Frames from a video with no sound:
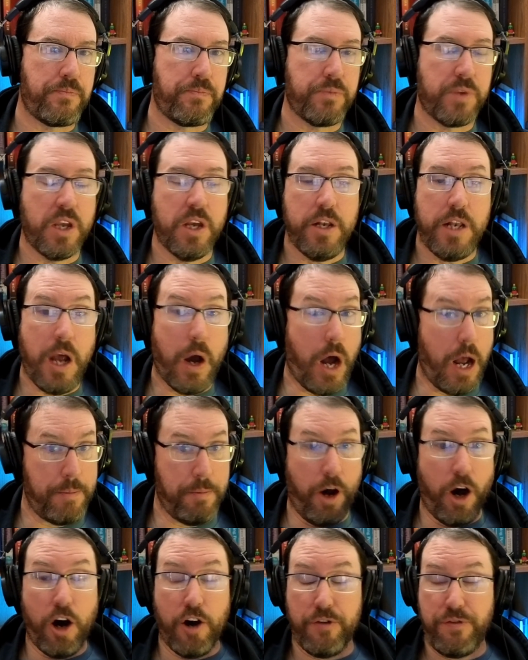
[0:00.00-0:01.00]
Now, I'm
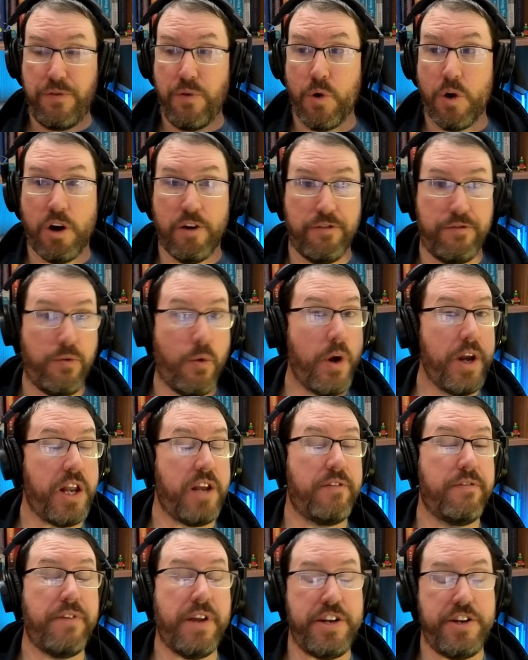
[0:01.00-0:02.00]
all for avoiding
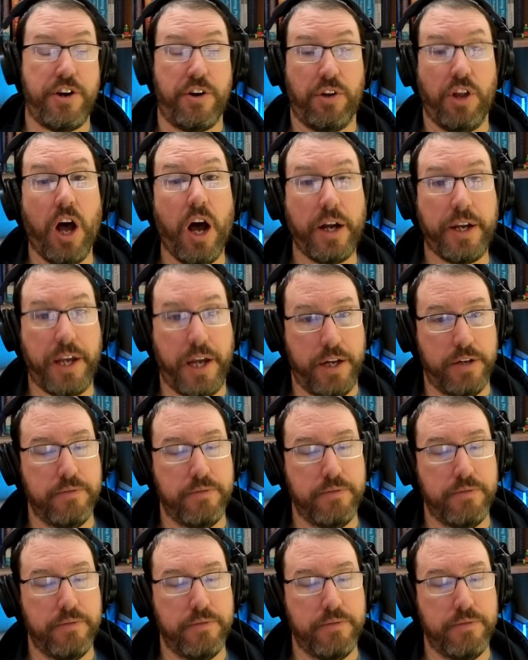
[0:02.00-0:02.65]
vendor lock-in,